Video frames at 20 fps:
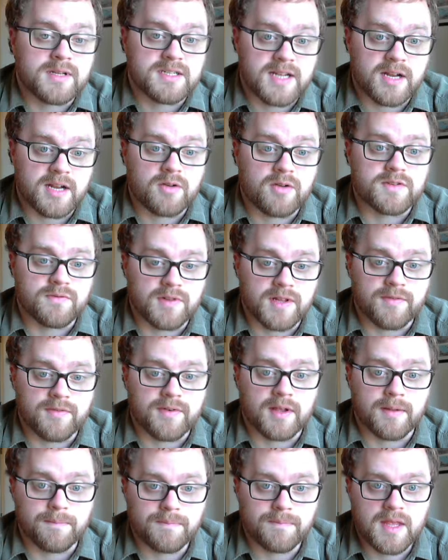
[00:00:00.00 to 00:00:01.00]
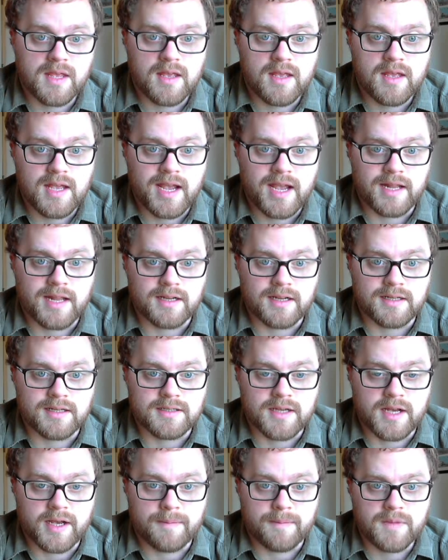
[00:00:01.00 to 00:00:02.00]
standards of living at any
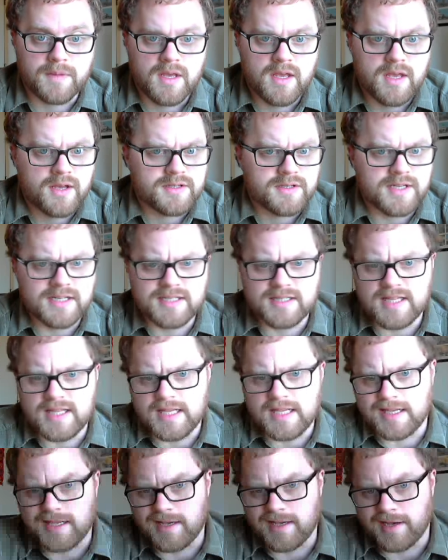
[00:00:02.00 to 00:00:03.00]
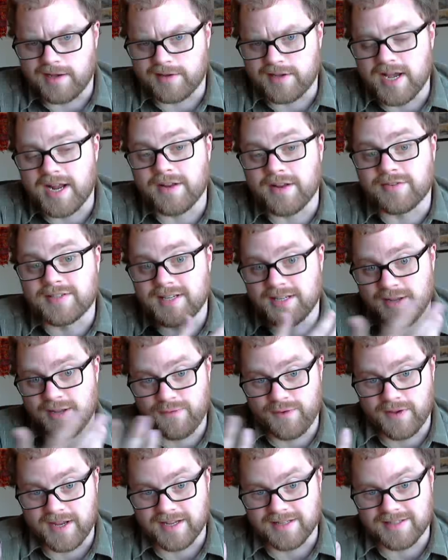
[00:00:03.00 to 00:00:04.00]
time. So that's the kind of
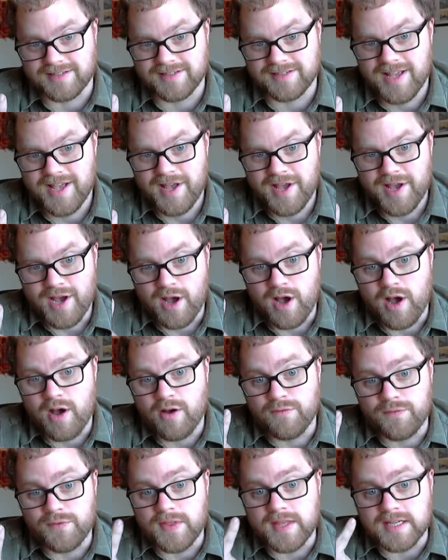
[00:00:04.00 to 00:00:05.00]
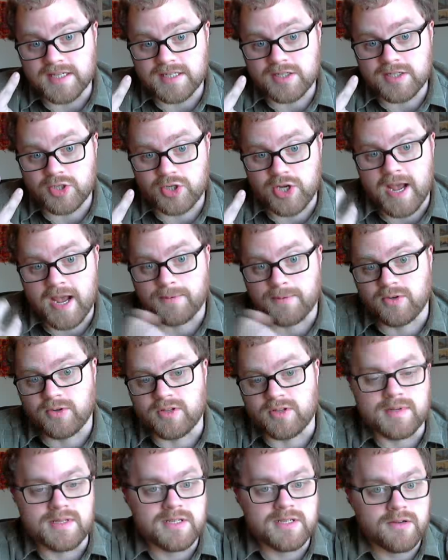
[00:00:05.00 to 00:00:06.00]
significance of this chapter
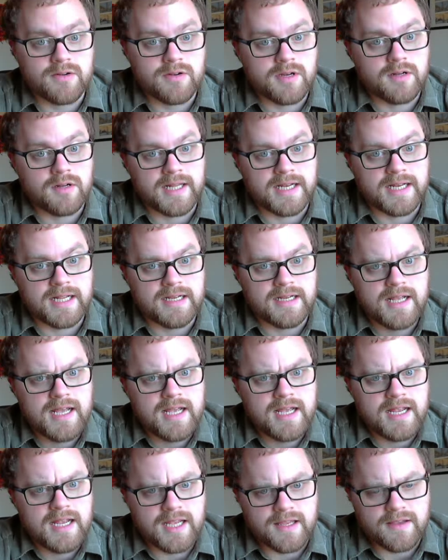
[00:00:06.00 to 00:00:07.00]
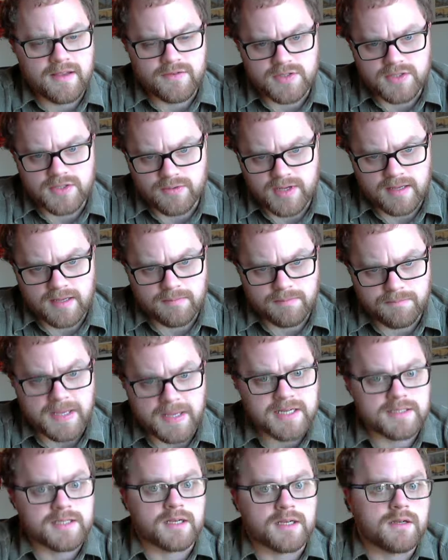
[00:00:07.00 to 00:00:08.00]
and the material in it. It gives you a
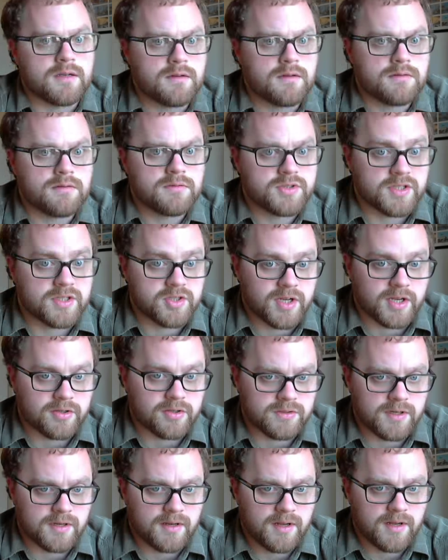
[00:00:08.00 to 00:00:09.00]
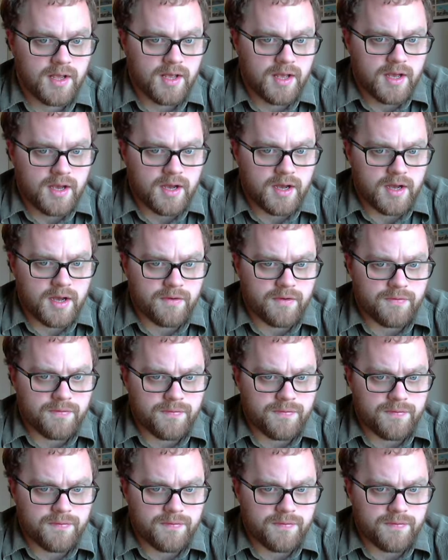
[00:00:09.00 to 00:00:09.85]
basic suggestion of